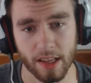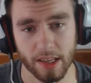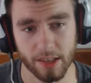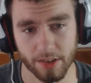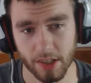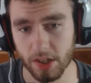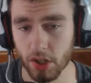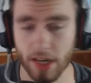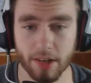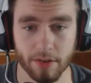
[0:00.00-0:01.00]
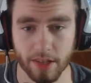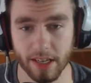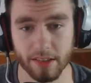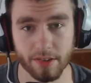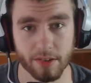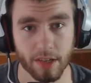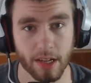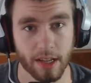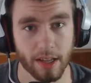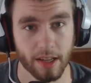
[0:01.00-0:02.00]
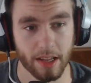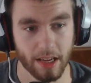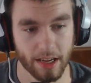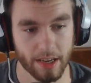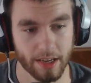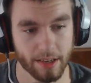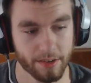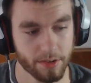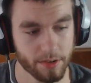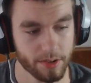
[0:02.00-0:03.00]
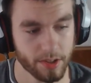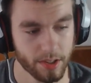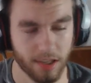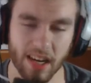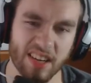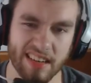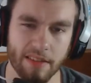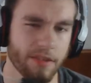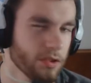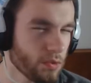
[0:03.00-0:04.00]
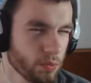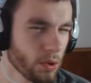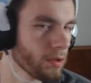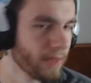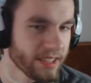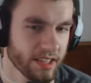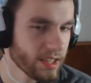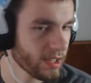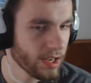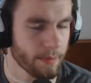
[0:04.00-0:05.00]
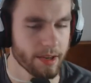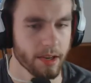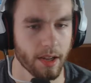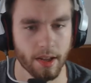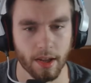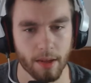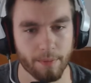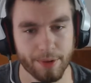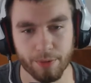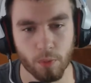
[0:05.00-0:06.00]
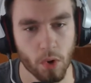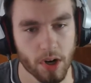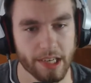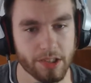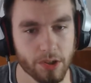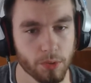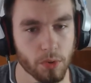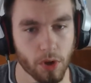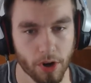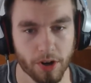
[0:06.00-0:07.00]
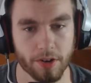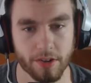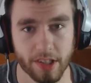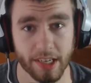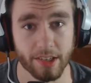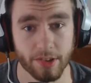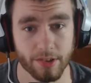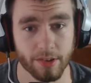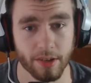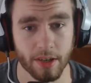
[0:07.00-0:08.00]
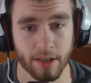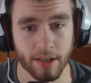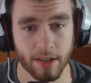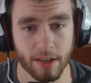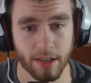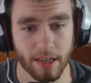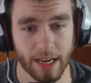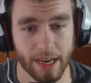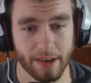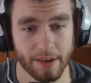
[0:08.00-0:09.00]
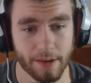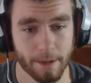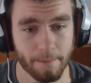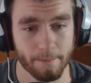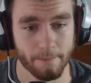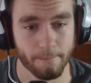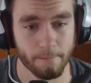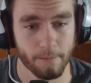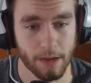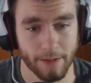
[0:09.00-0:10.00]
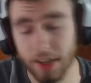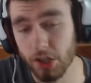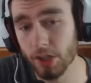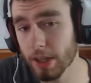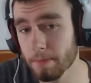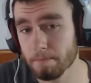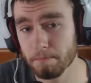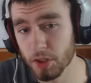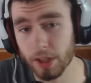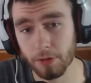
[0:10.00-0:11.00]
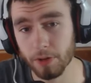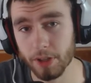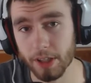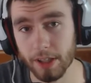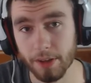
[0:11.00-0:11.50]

Is you gotta try new things, and you gotta just have this growth mindset. You gotta come in keep wanting to learn things, and eventually you get really good,